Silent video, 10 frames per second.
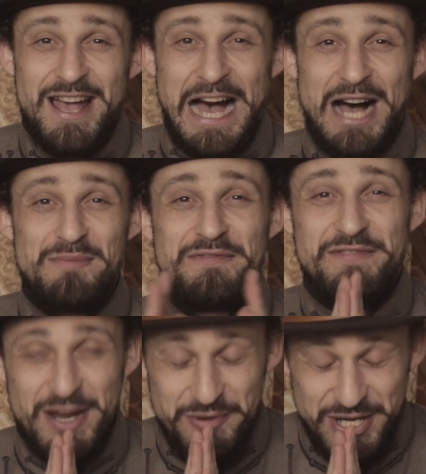I'm
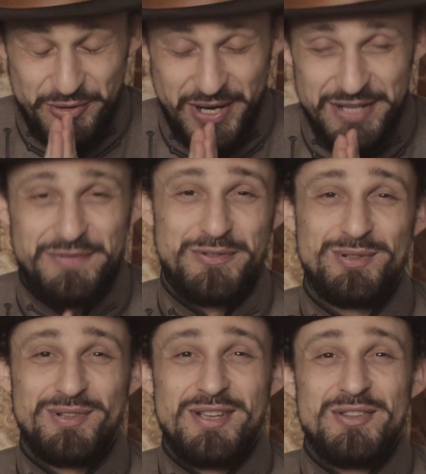very
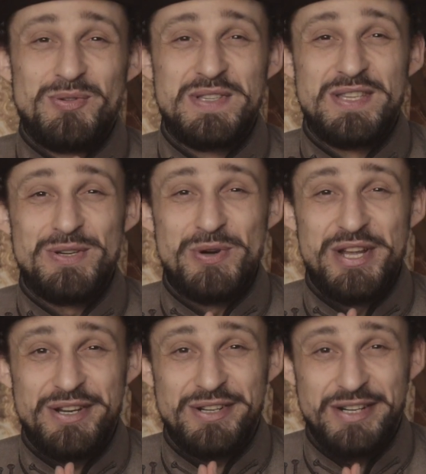grateful to see you
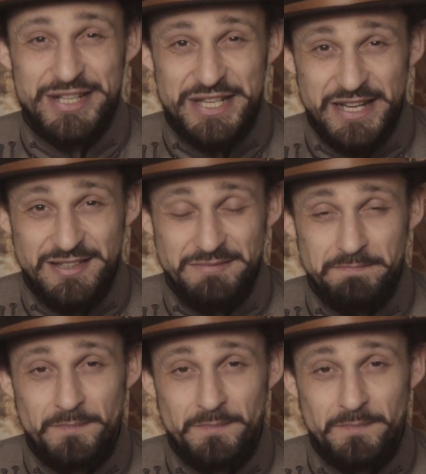here again.